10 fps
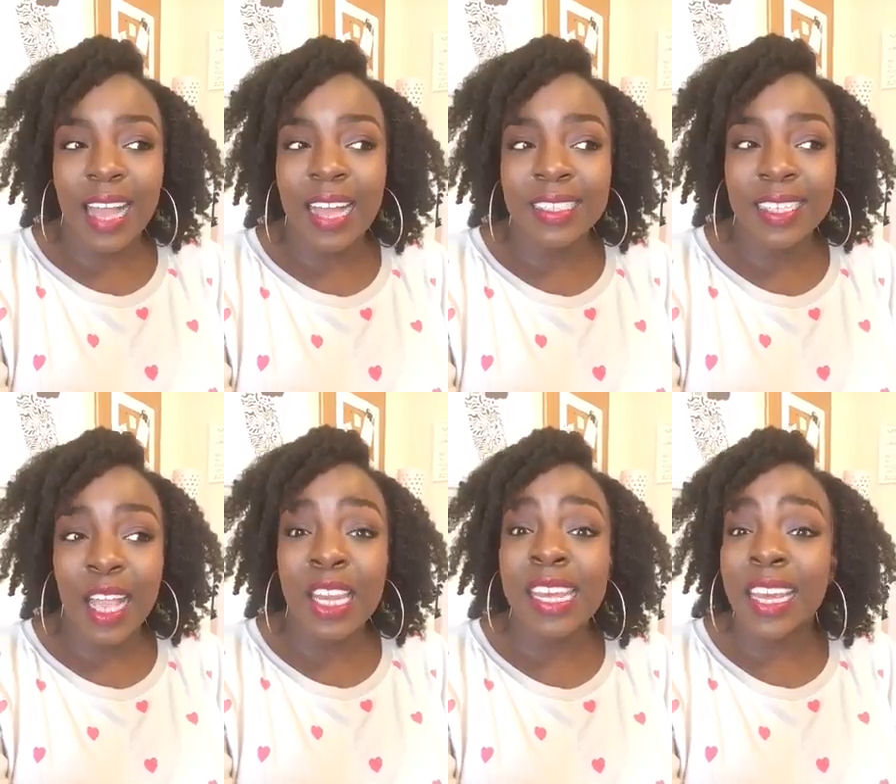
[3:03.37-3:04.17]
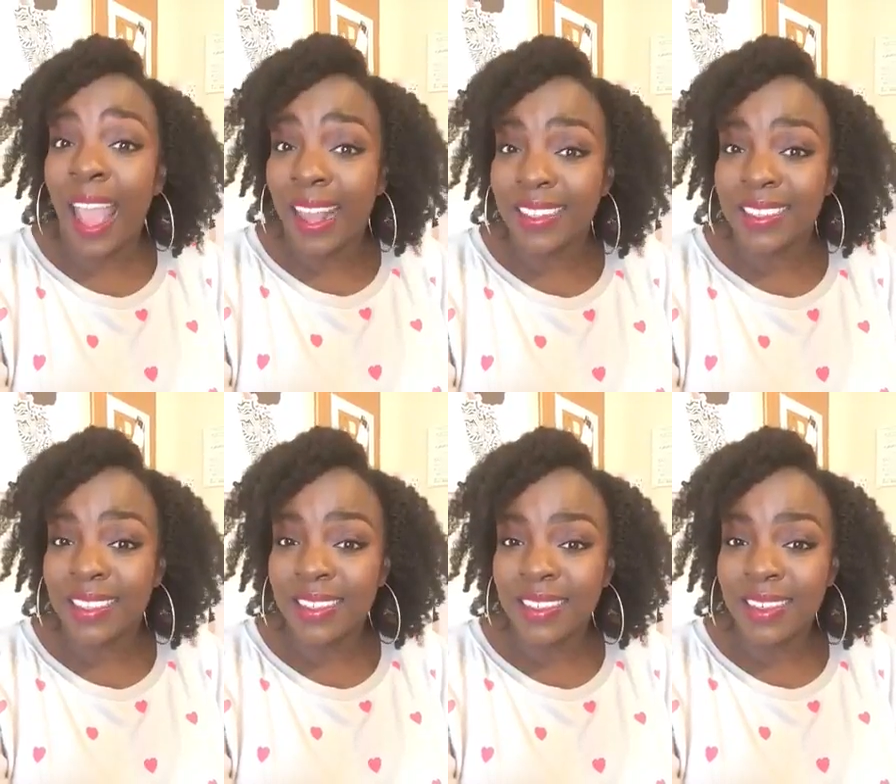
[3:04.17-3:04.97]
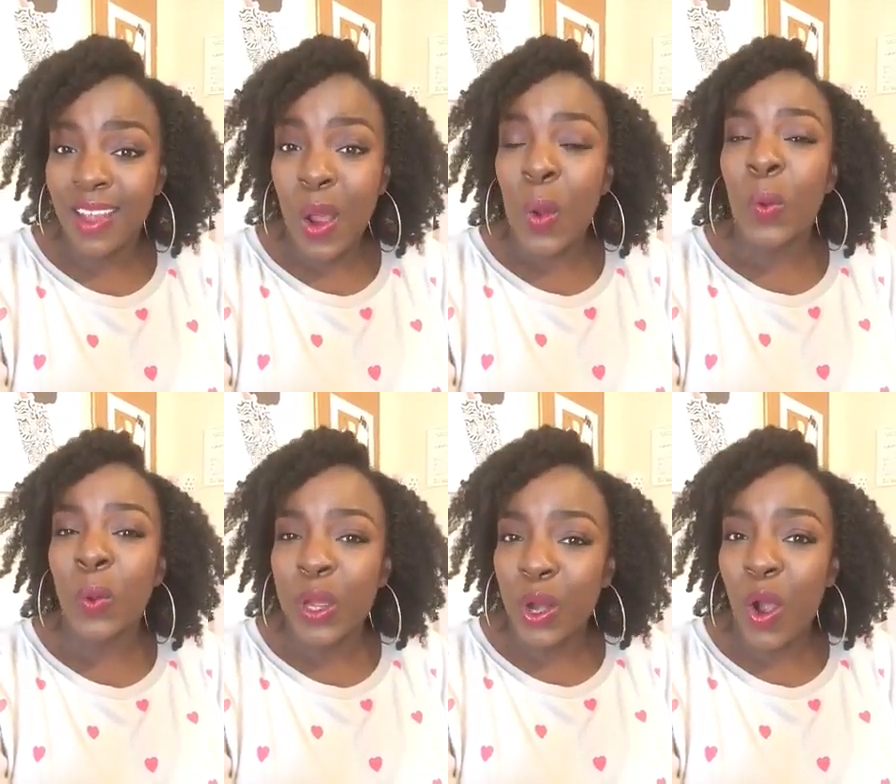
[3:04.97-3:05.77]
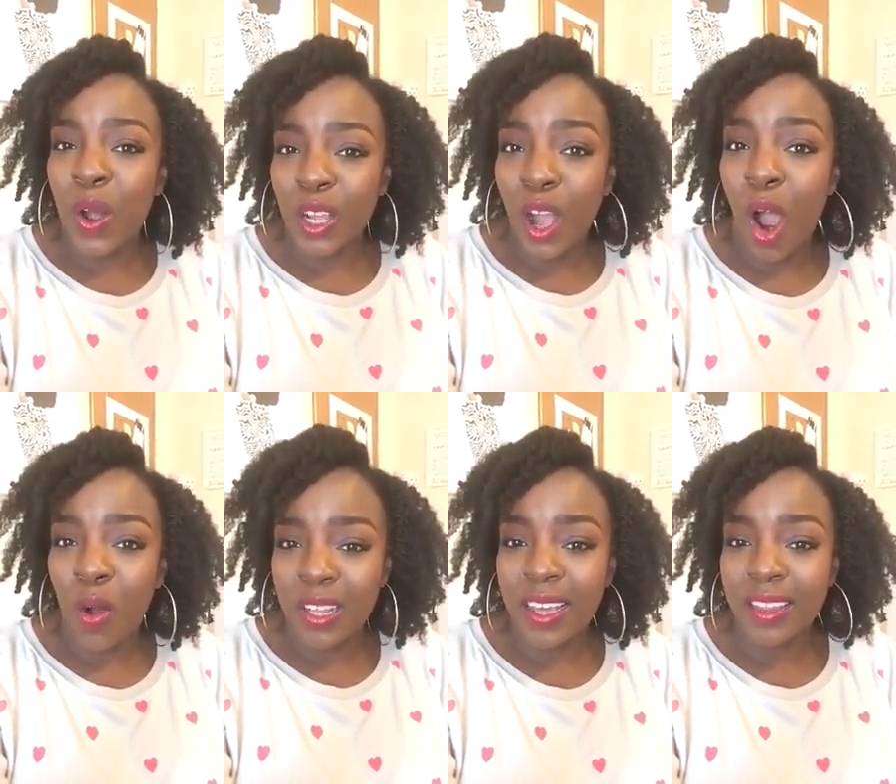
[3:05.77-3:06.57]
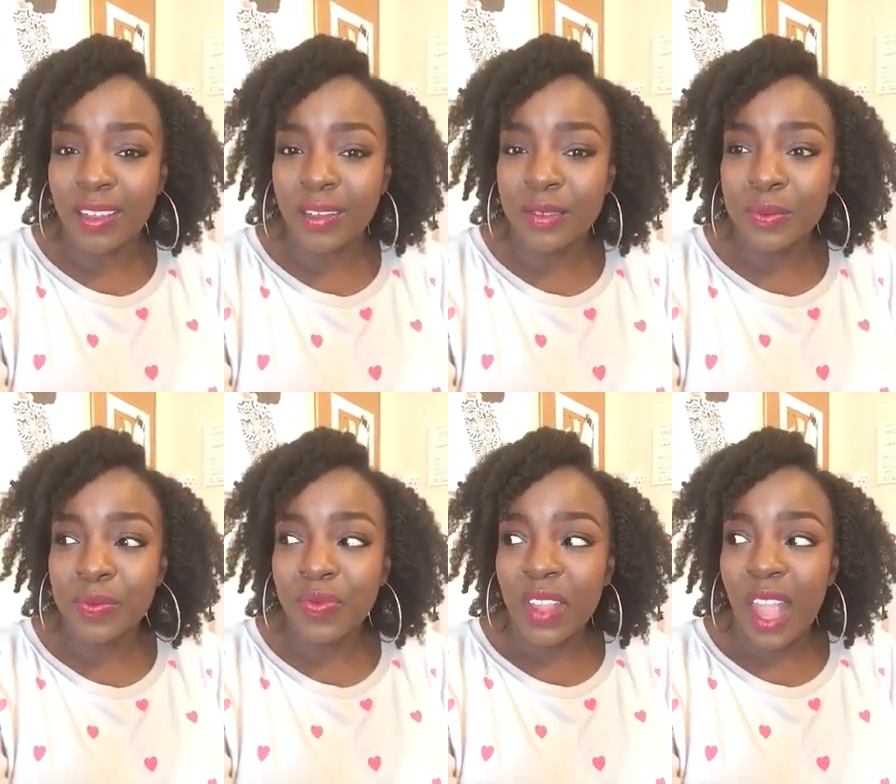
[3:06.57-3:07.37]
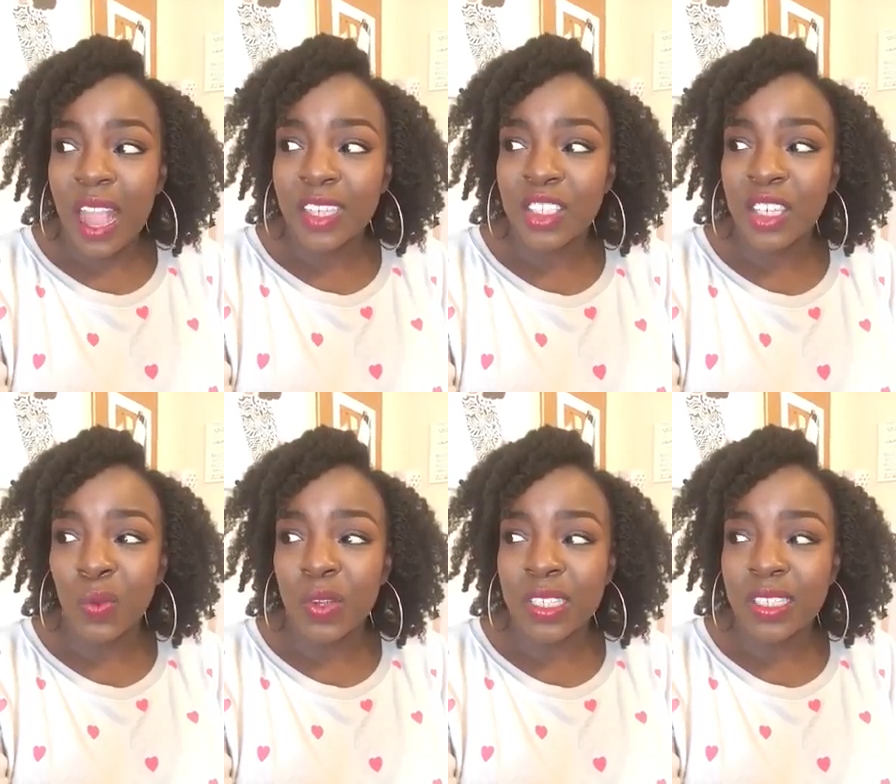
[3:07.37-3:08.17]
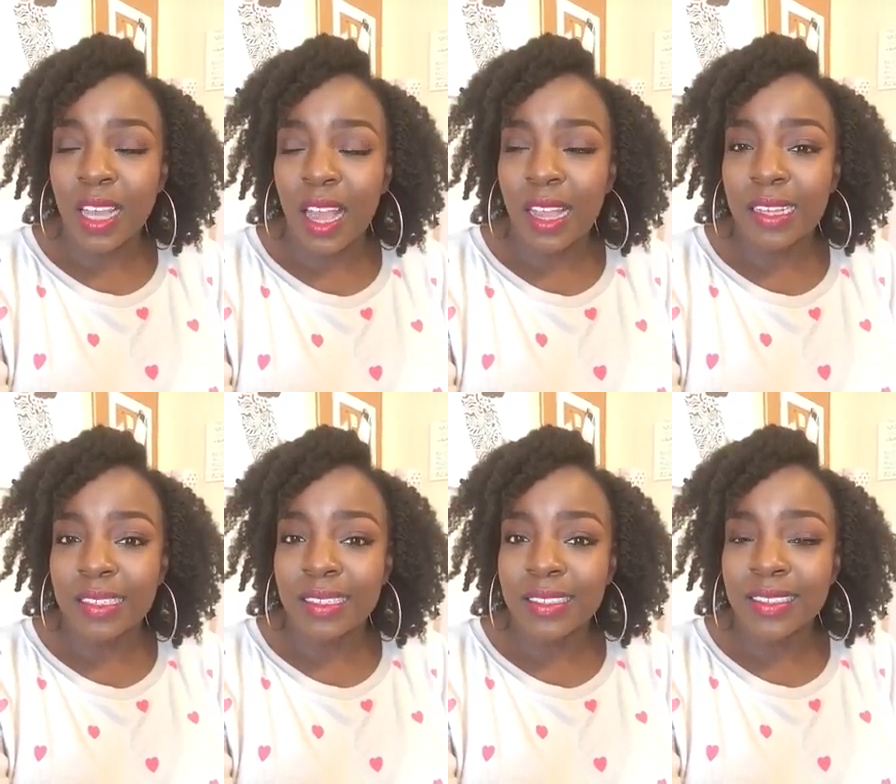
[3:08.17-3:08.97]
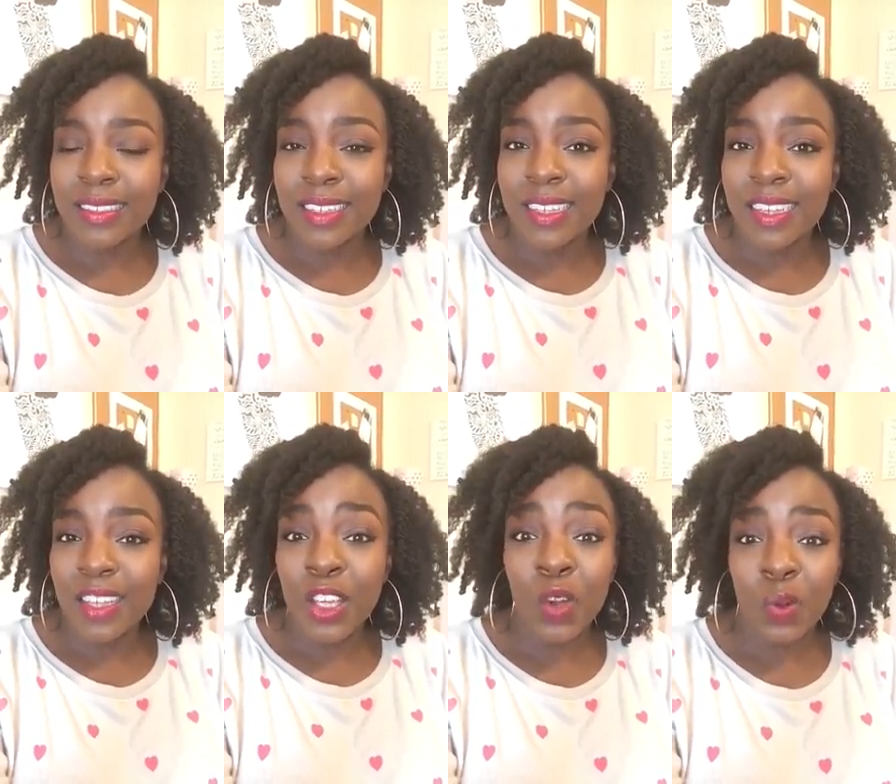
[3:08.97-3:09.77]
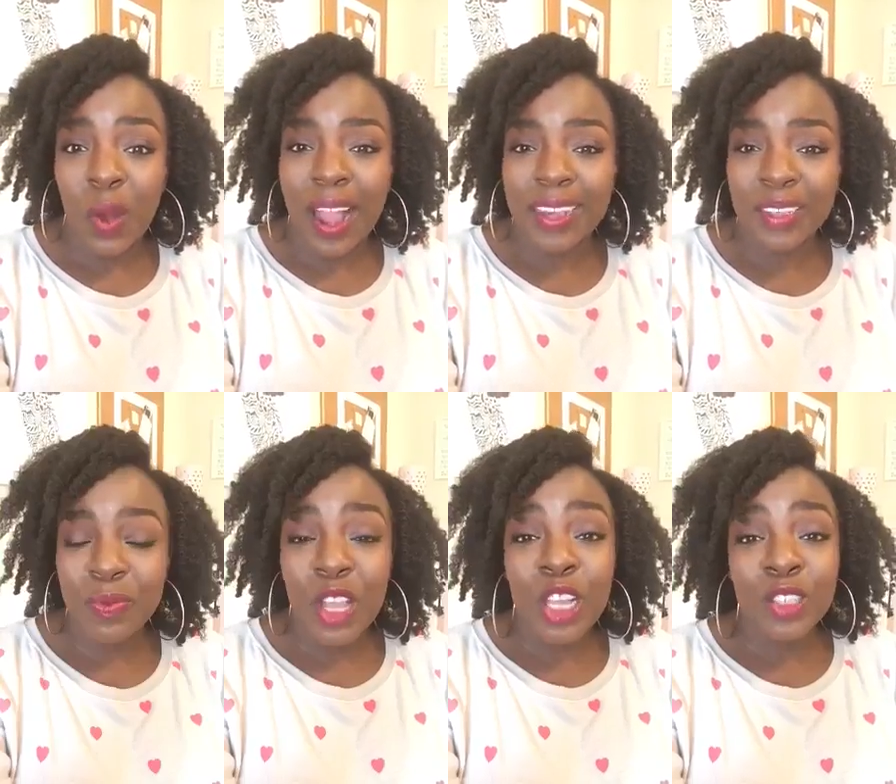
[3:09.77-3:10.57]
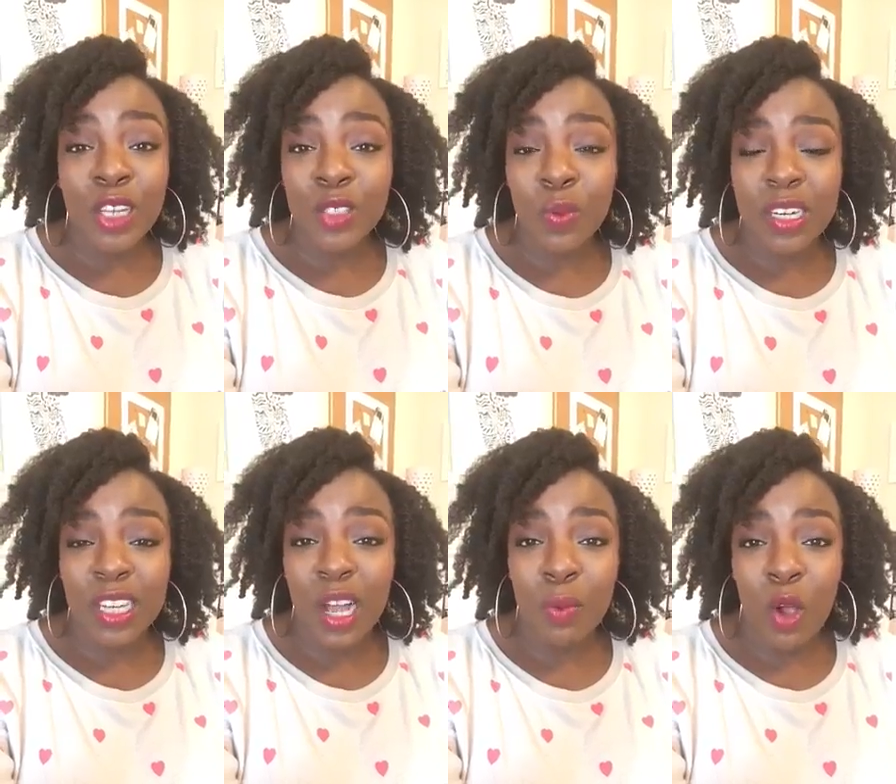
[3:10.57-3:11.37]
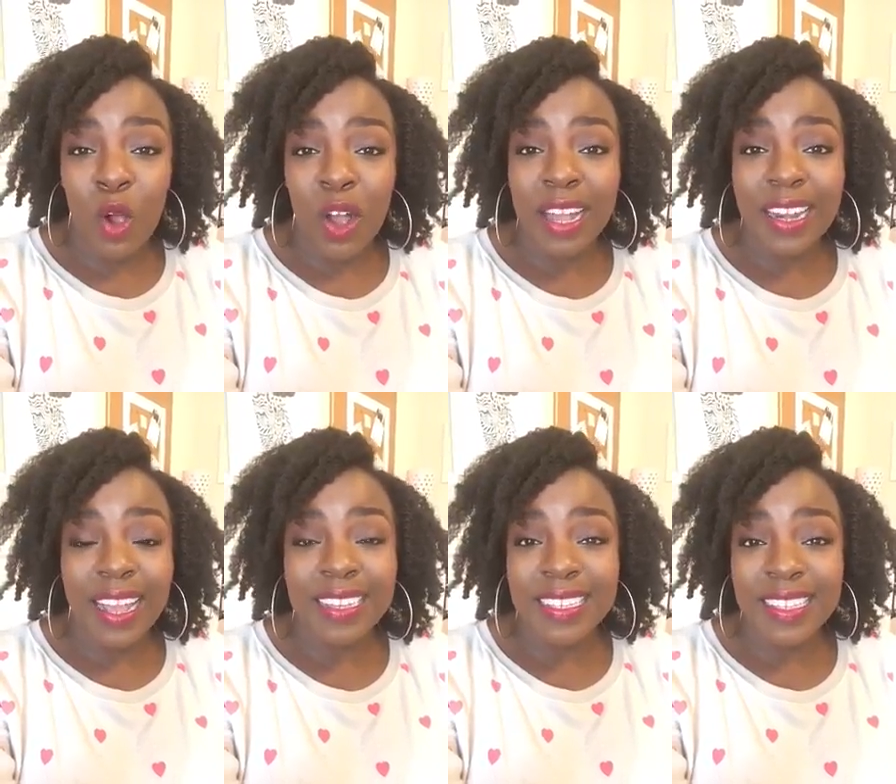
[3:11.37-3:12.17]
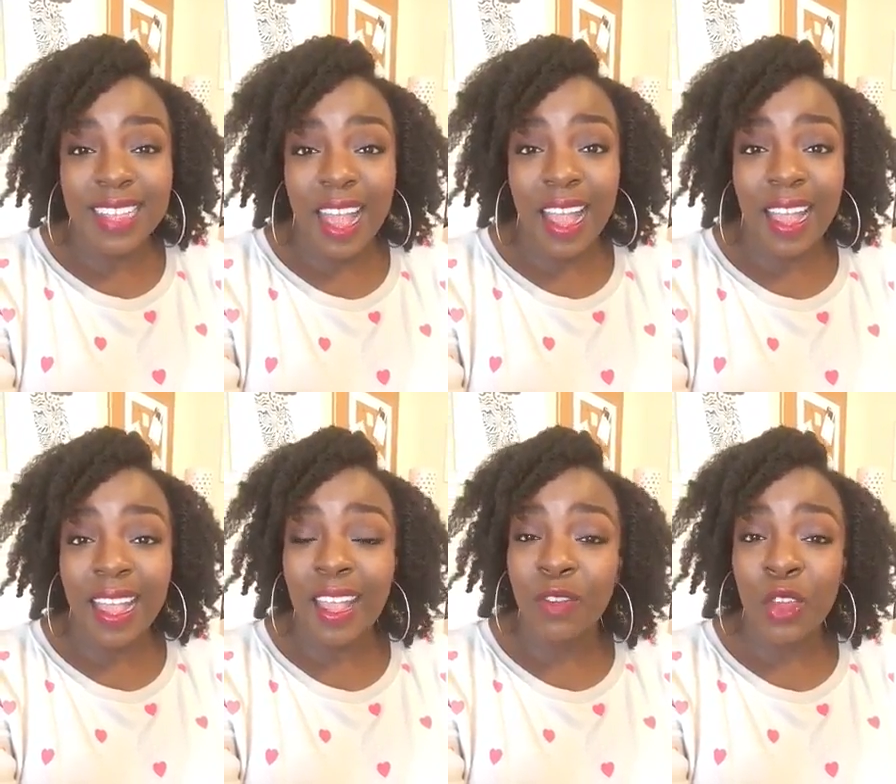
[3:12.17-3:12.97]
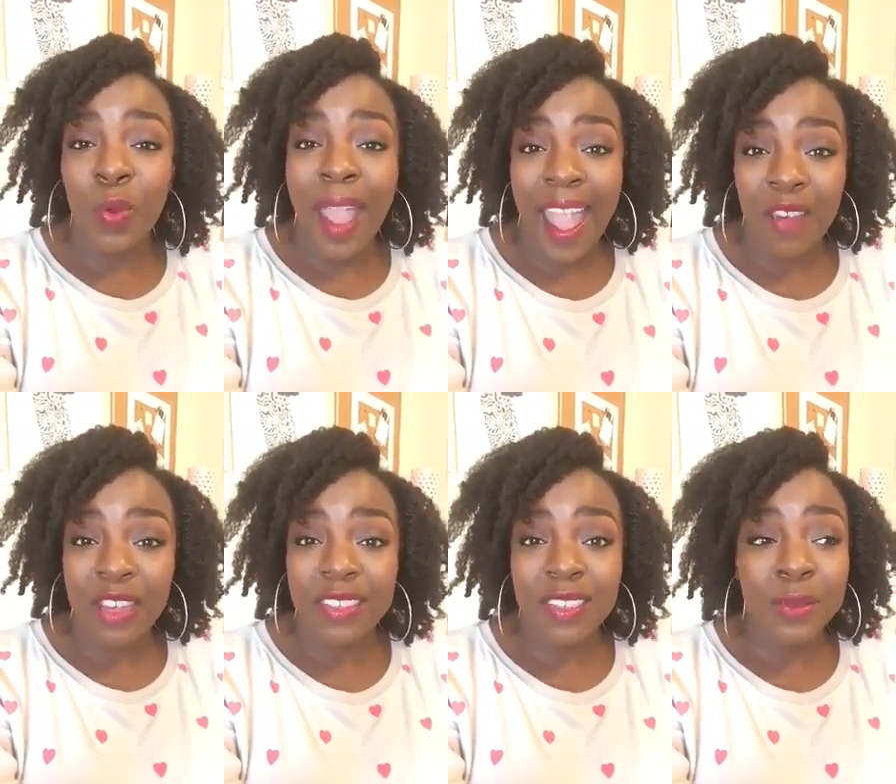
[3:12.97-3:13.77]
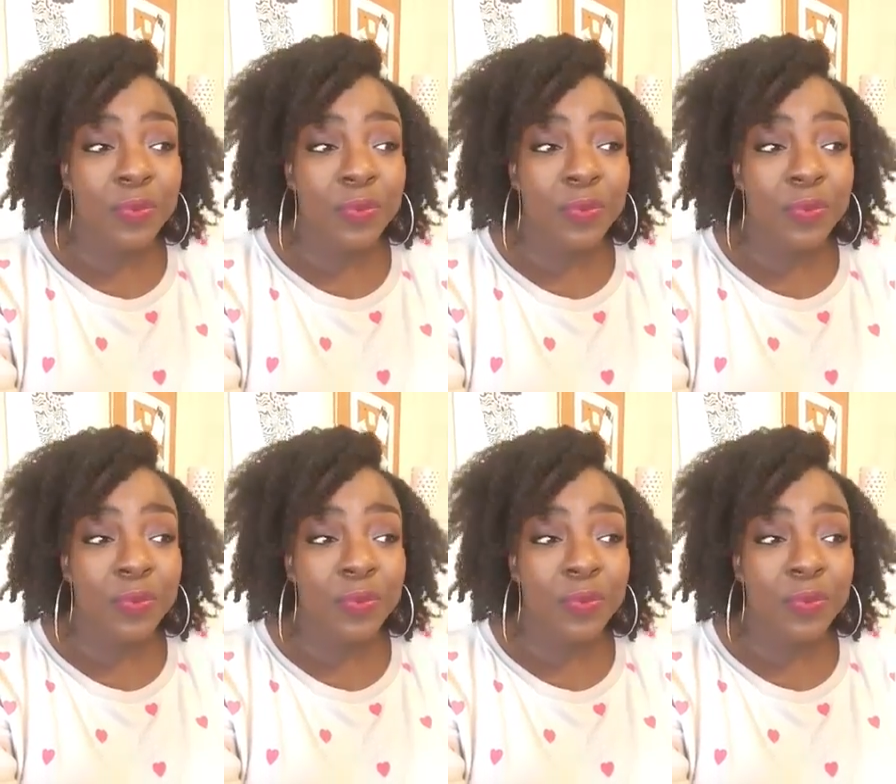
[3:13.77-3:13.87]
I said, yet we're on a call together. And she was like, you're right. So I just wanted to come on and say, if you haven't